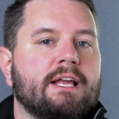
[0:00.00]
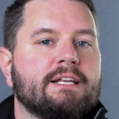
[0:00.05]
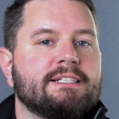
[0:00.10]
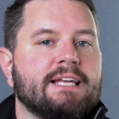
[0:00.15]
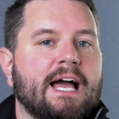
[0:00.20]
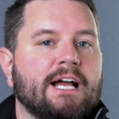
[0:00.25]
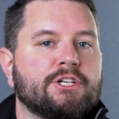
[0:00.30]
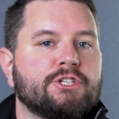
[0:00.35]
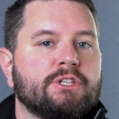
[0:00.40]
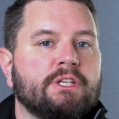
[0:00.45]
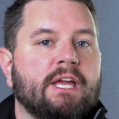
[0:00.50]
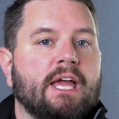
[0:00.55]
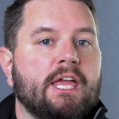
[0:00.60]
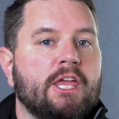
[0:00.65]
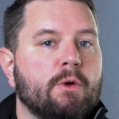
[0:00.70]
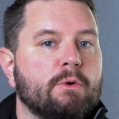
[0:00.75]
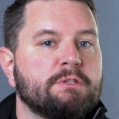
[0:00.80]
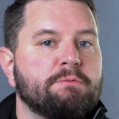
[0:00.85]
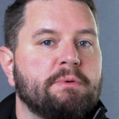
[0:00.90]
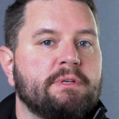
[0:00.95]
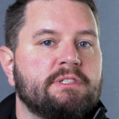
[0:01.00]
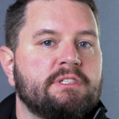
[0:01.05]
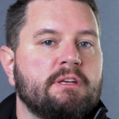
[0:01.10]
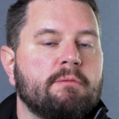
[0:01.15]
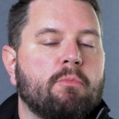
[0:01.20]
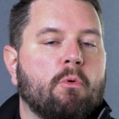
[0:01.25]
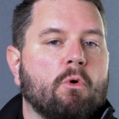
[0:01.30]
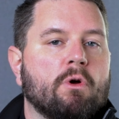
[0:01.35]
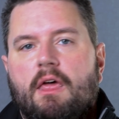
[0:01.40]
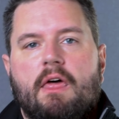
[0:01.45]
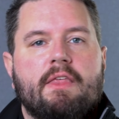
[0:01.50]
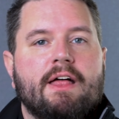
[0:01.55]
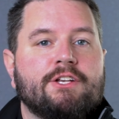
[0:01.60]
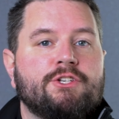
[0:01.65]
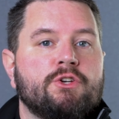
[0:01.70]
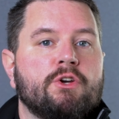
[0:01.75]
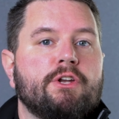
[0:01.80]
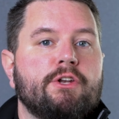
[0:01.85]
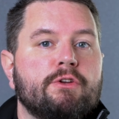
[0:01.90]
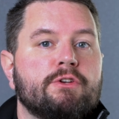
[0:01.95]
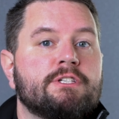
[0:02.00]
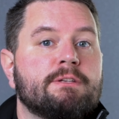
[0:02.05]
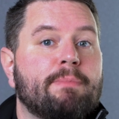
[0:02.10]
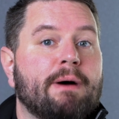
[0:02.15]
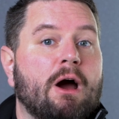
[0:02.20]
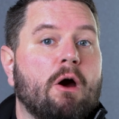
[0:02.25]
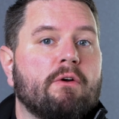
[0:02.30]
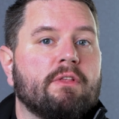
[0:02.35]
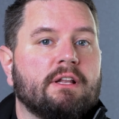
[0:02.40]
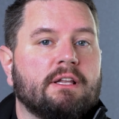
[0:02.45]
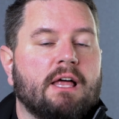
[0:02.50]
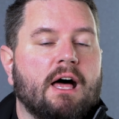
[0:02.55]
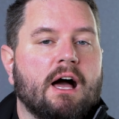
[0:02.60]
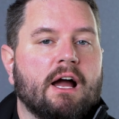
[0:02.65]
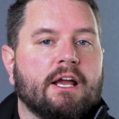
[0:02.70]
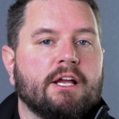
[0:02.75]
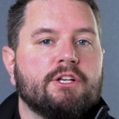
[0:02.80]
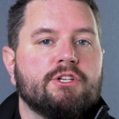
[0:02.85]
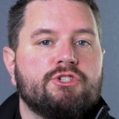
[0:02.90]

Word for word: is actually a USB-C port that you can use to power the lock